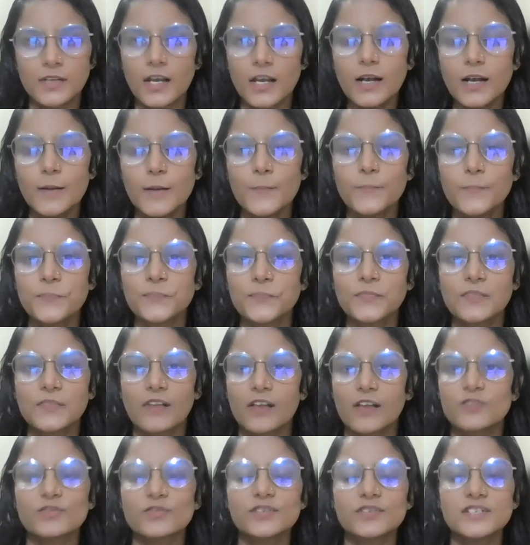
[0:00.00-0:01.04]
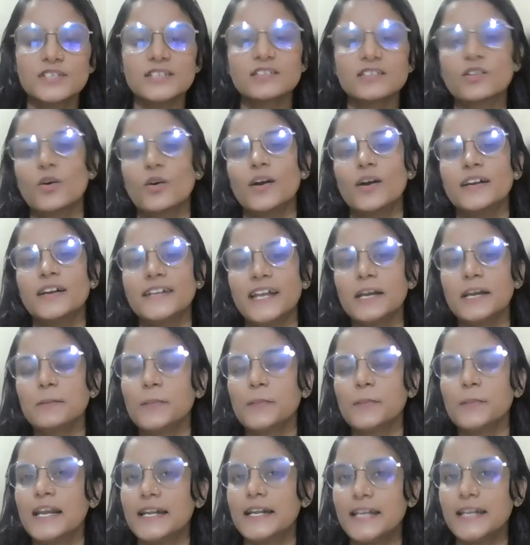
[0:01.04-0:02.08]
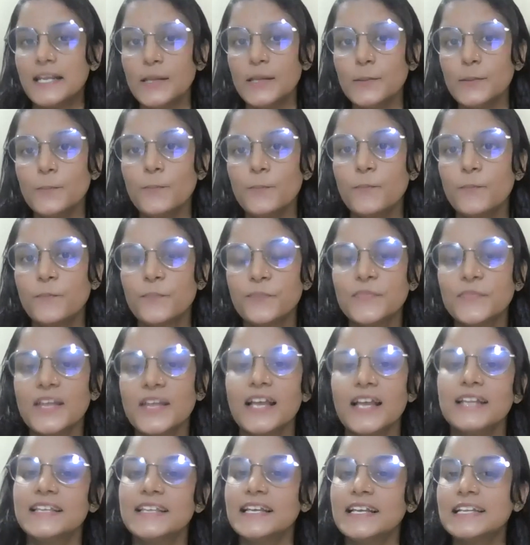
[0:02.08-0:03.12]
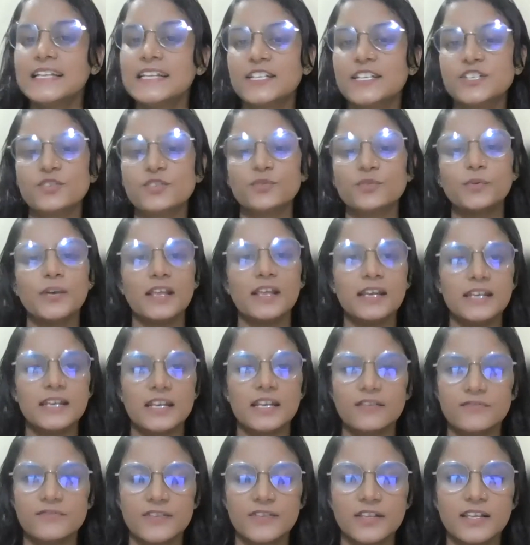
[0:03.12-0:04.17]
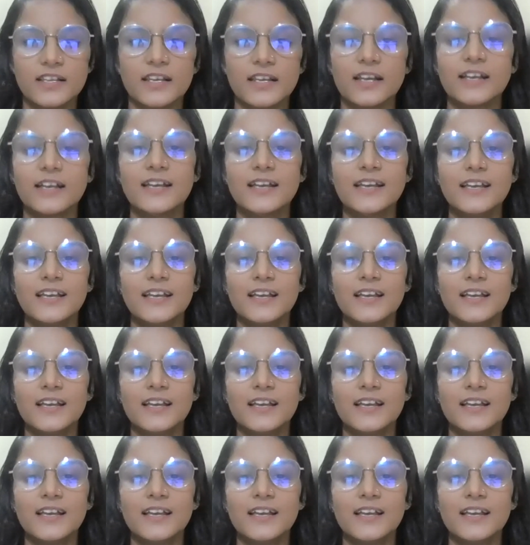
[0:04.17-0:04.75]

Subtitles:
Yeah. So just contact my team and they'll let you know and everything.